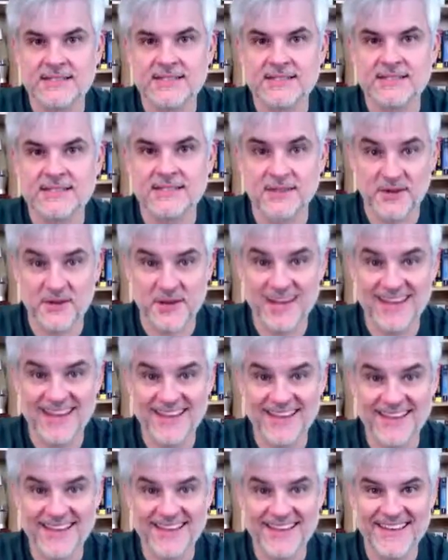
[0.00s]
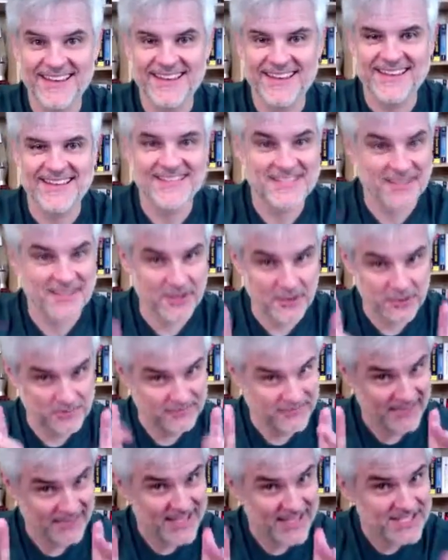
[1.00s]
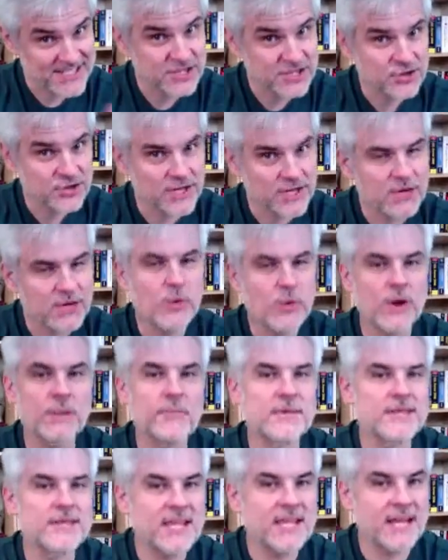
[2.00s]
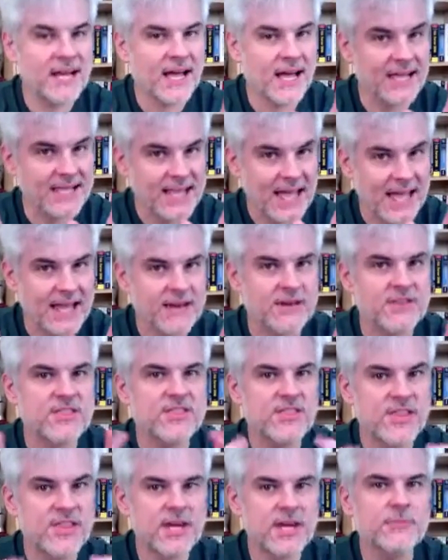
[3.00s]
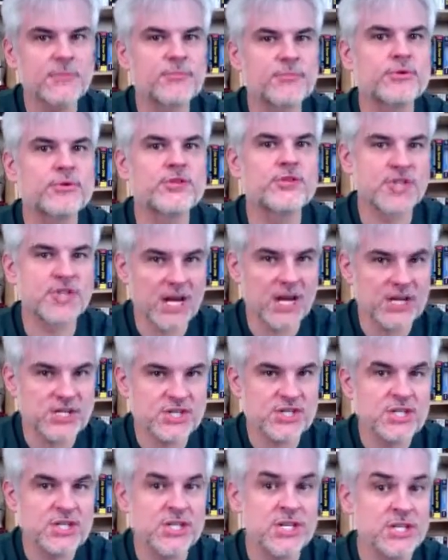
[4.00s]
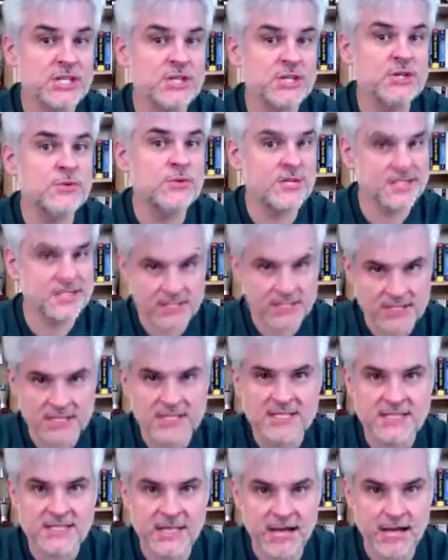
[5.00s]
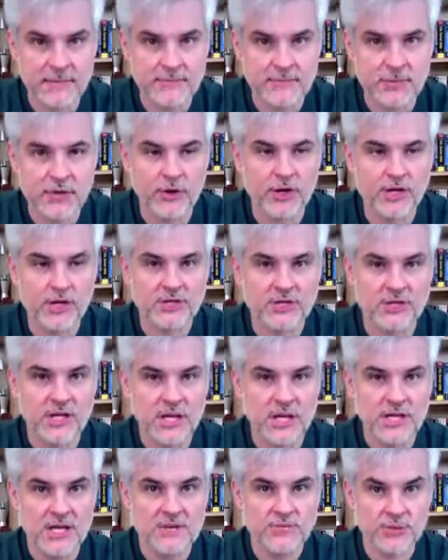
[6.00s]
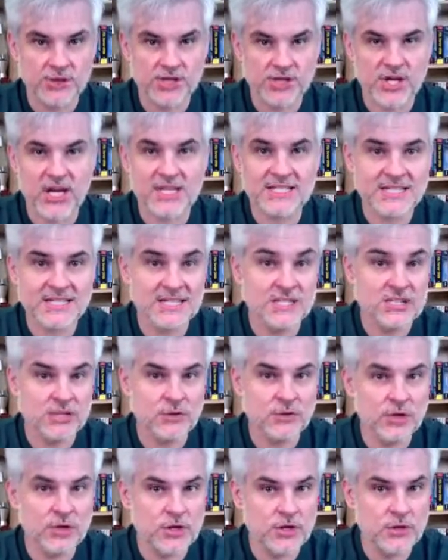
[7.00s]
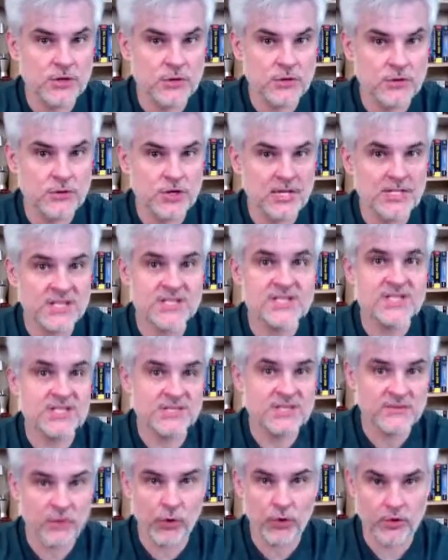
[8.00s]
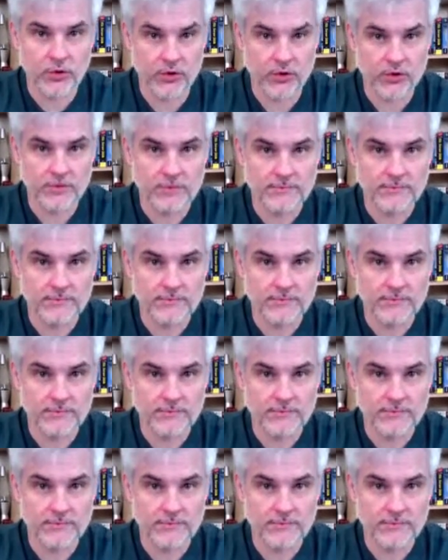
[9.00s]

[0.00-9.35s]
Okay? So that's a tricky one, but then again, think projection into an existing type. You're going to project into a new instance of order,